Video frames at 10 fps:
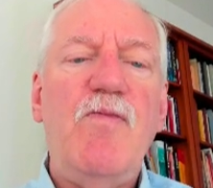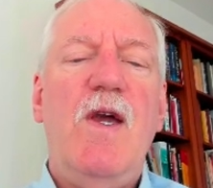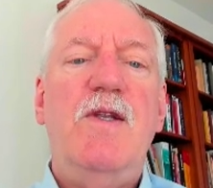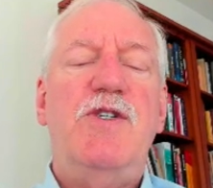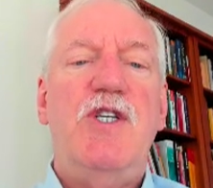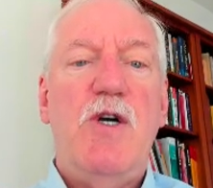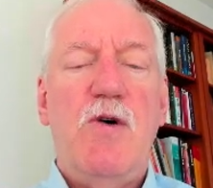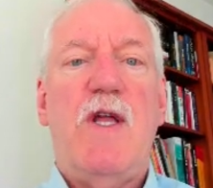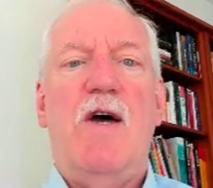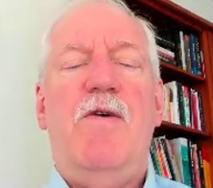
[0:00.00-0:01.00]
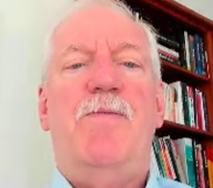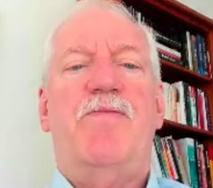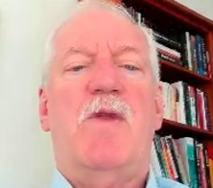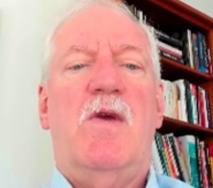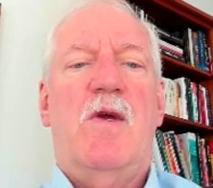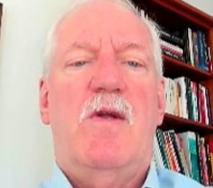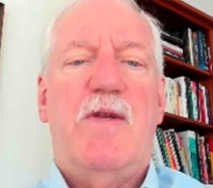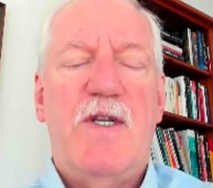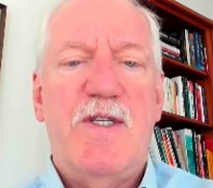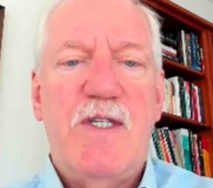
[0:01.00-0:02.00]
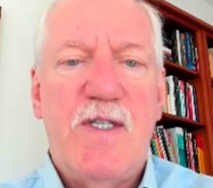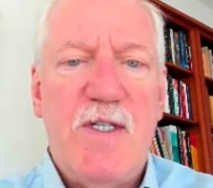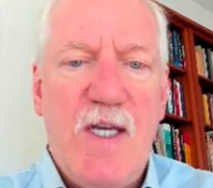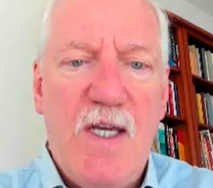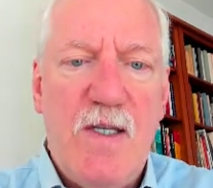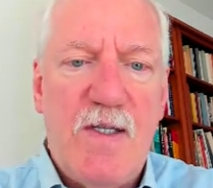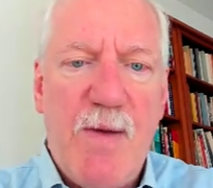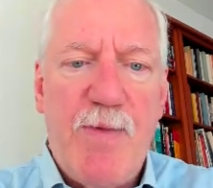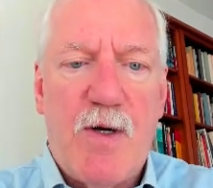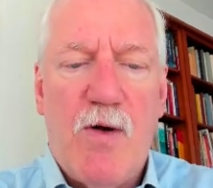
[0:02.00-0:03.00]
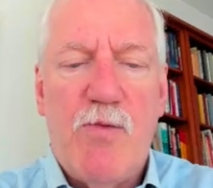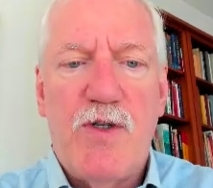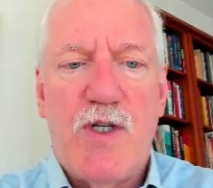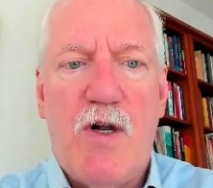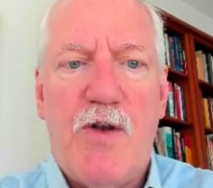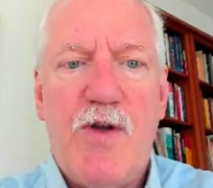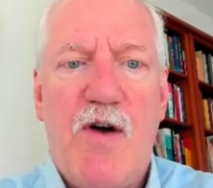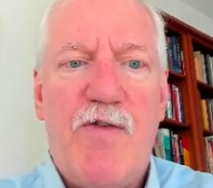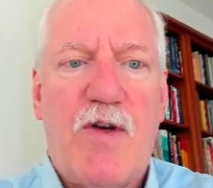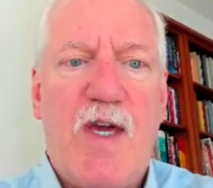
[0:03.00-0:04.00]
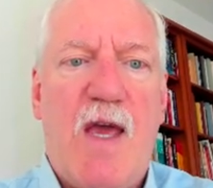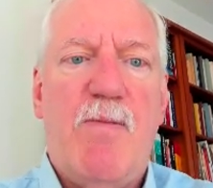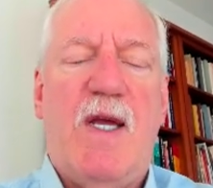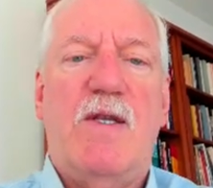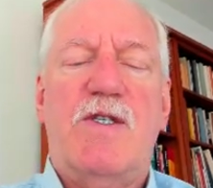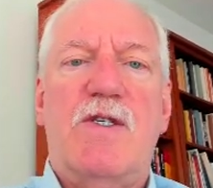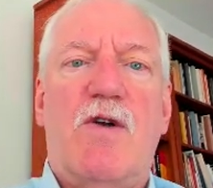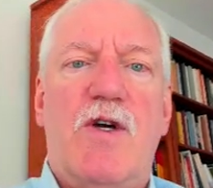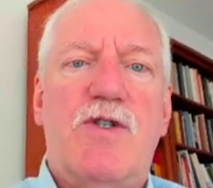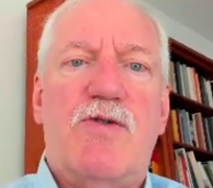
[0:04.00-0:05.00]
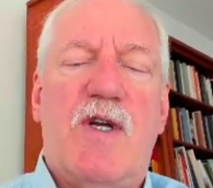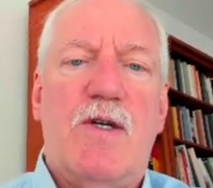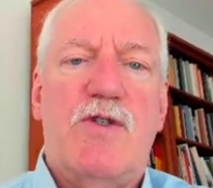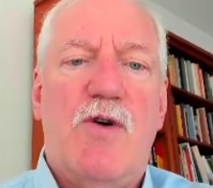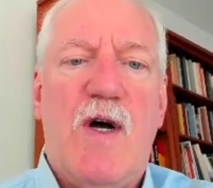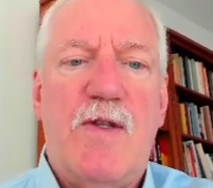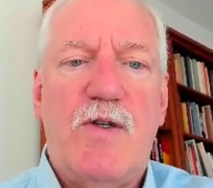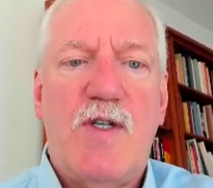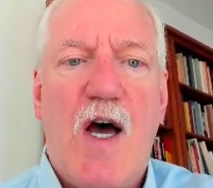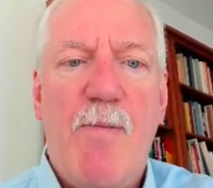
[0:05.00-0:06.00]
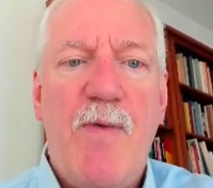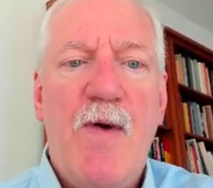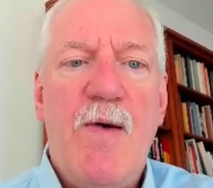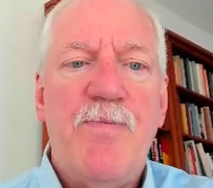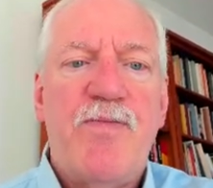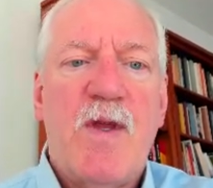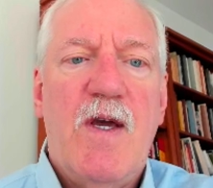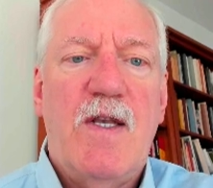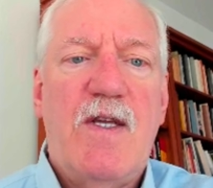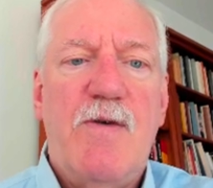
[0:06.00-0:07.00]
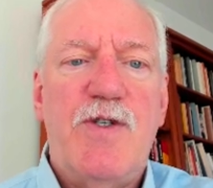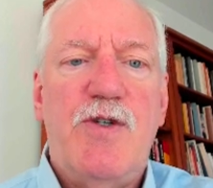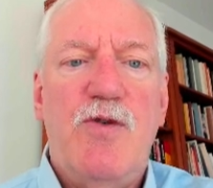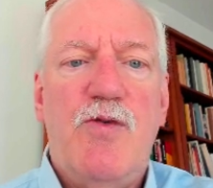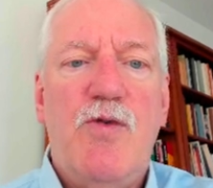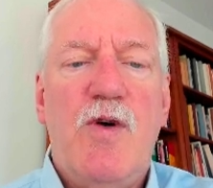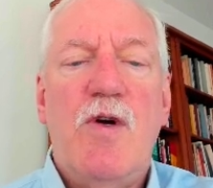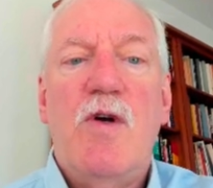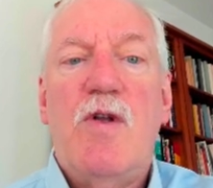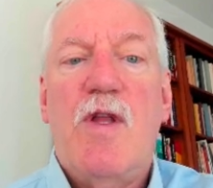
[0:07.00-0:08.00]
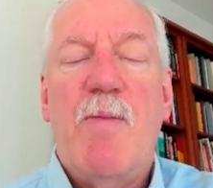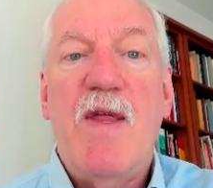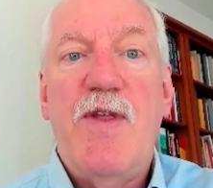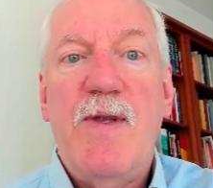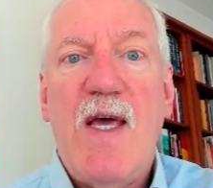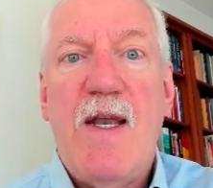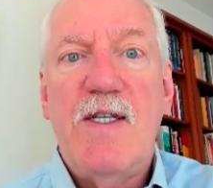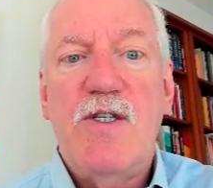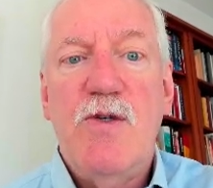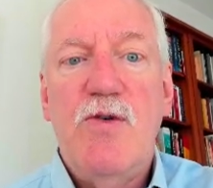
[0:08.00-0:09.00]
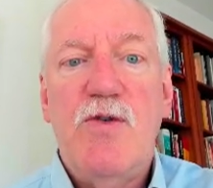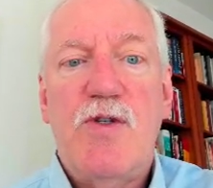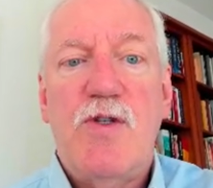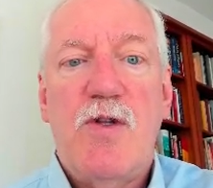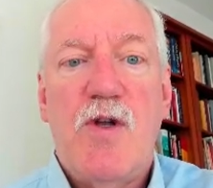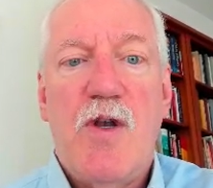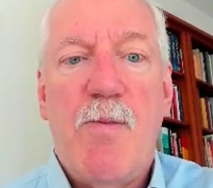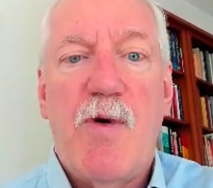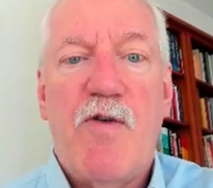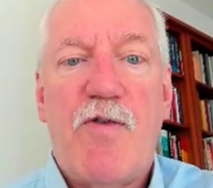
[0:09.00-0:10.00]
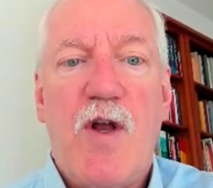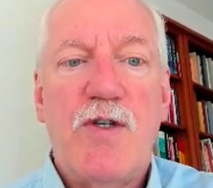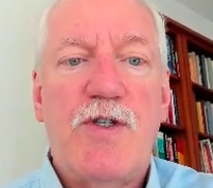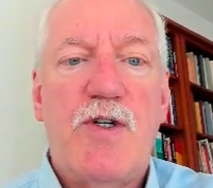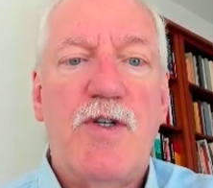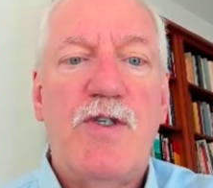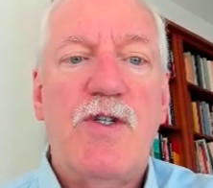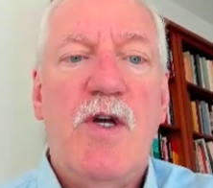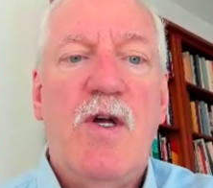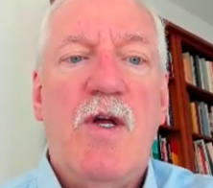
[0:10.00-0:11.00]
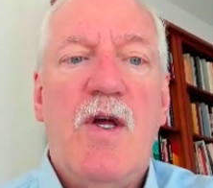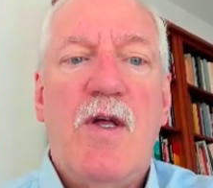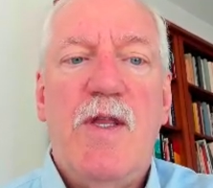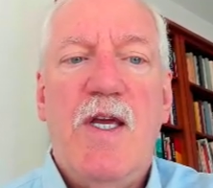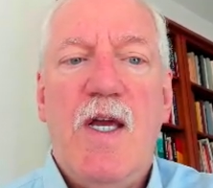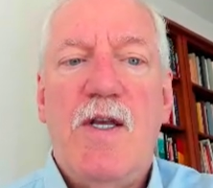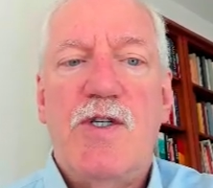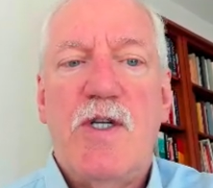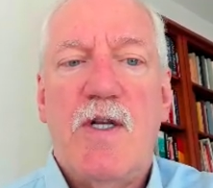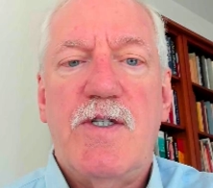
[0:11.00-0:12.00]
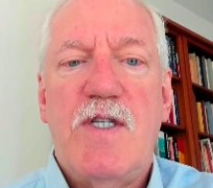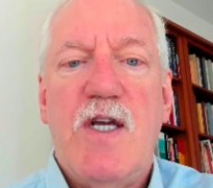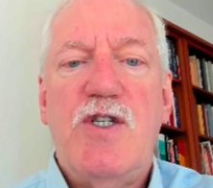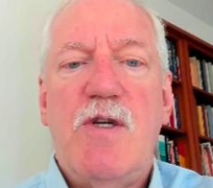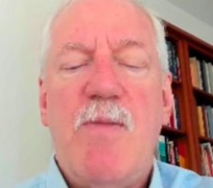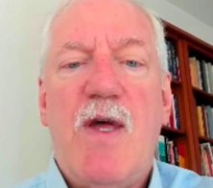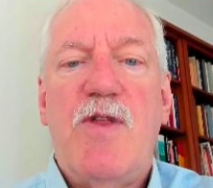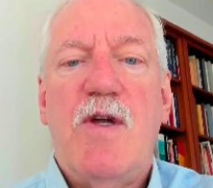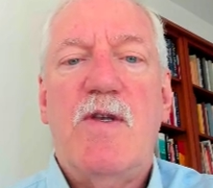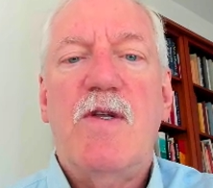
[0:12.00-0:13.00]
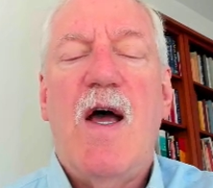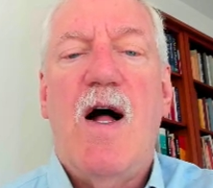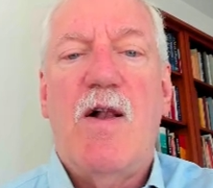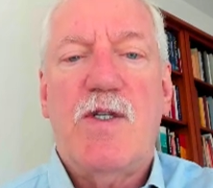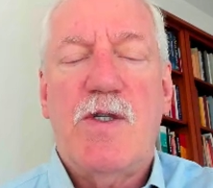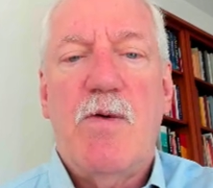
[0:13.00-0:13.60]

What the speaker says: in GeoDa, this is the typical result of a K-means clustering. So at the top, it gives you the method that is used, the number of clusters, the initialization method. I'll